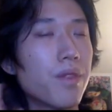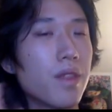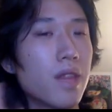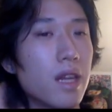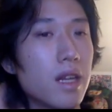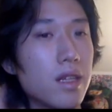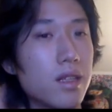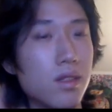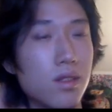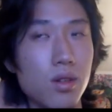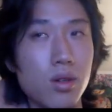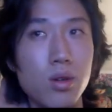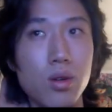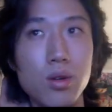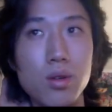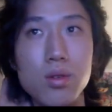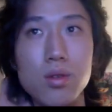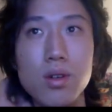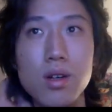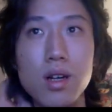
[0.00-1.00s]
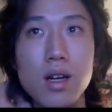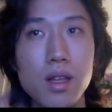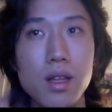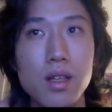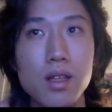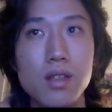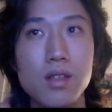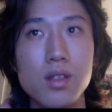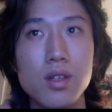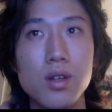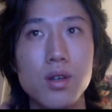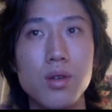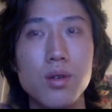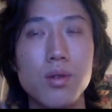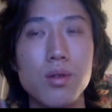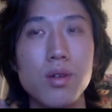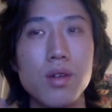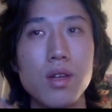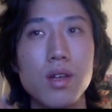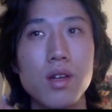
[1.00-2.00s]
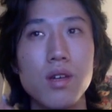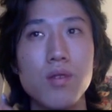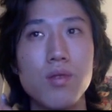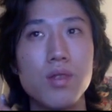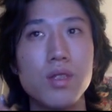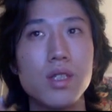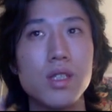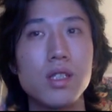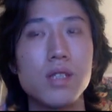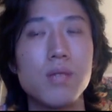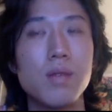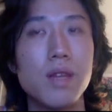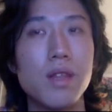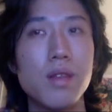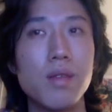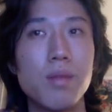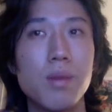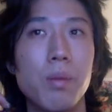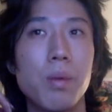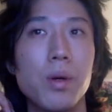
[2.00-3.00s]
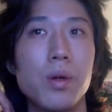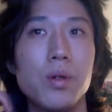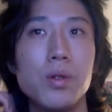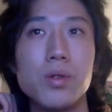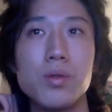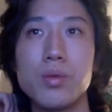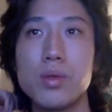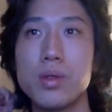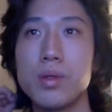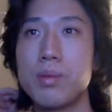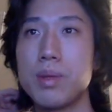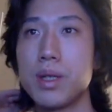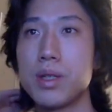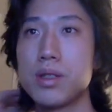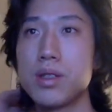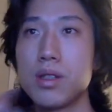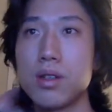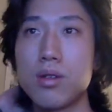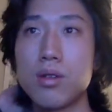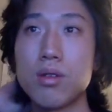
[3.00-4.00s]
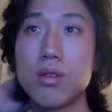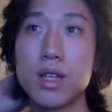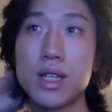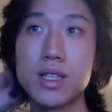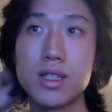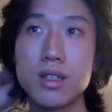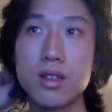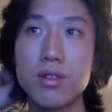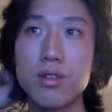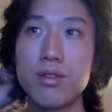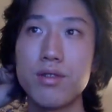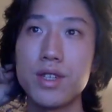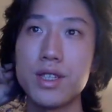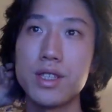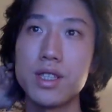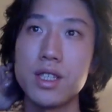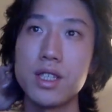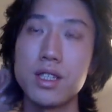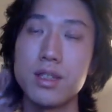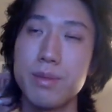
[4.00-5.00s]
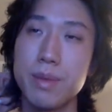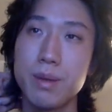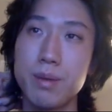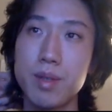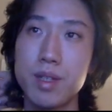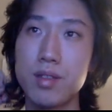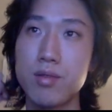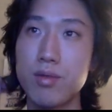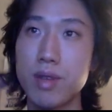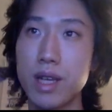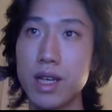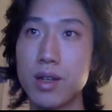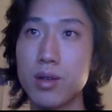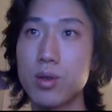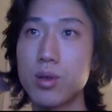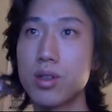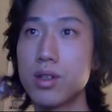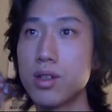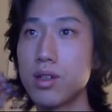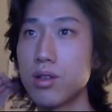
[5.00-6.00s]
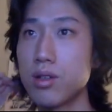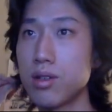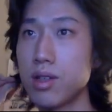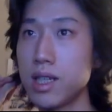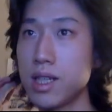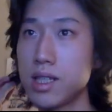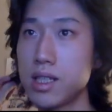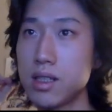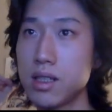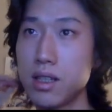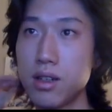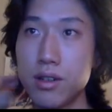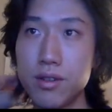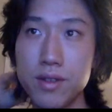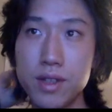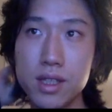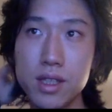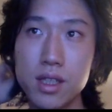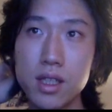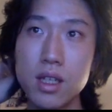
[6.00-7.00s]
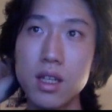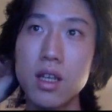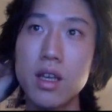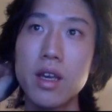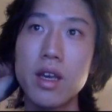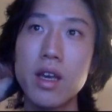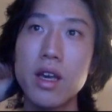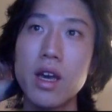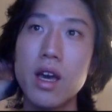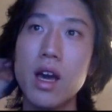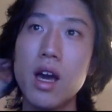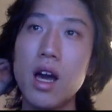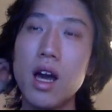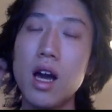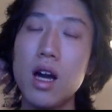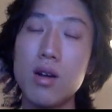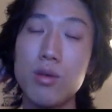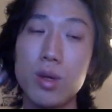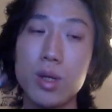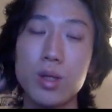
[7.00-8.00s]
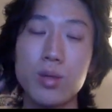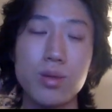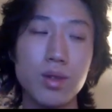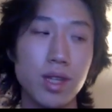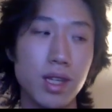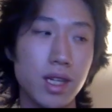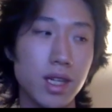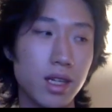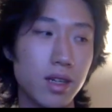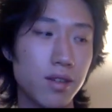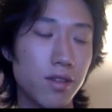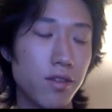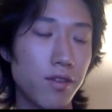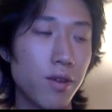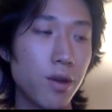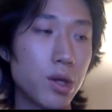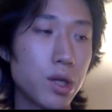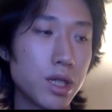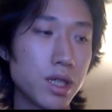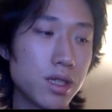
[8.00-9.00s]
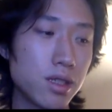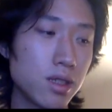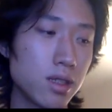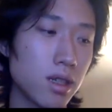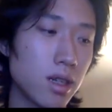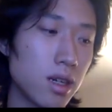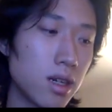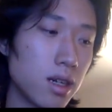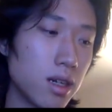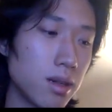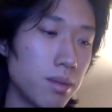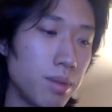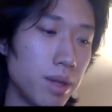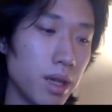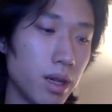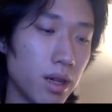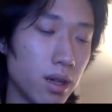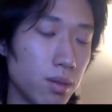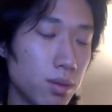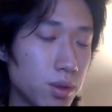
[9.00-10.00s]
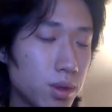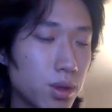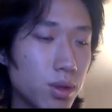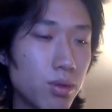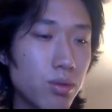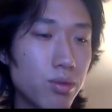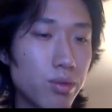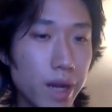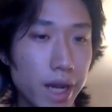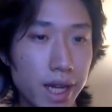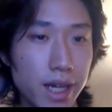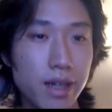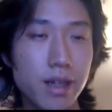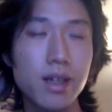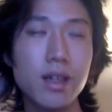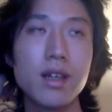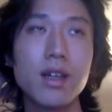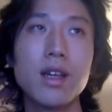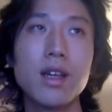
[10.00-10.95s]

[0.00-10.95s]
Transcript: that is the goal. So one such method proposed was Pearson correlation coefficient, Spearman's rank order correlation coefficient, which really kind of focuses on being able to rank